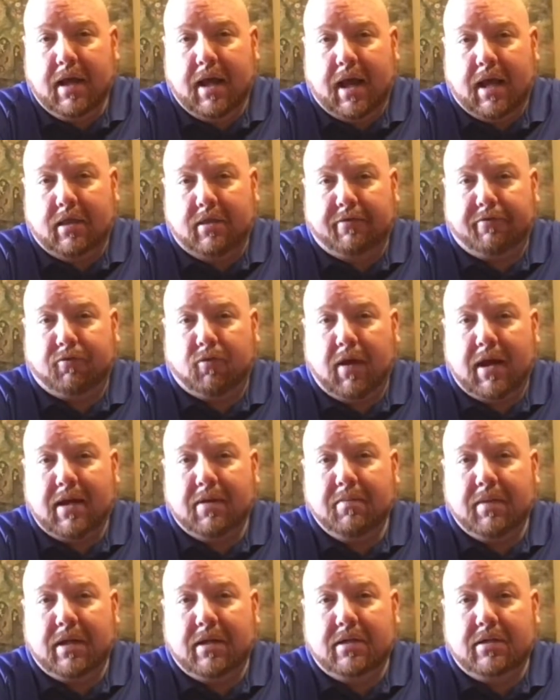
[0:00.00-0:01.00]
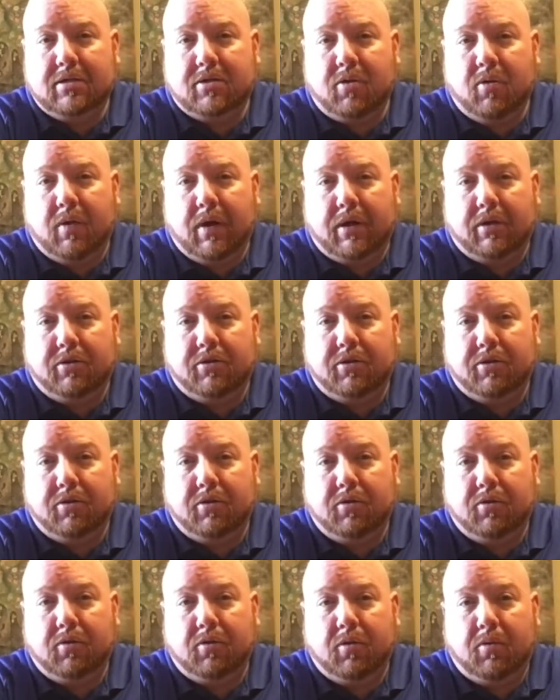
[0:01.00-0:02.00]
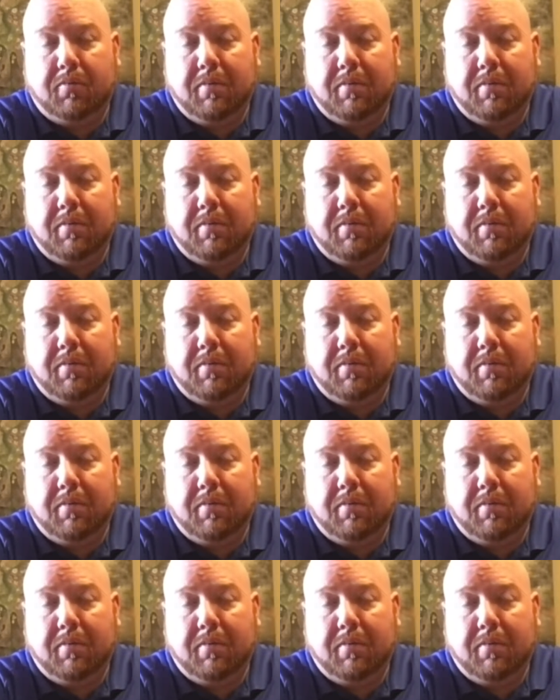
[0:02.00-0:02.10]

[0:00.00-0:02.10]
and the frame is going to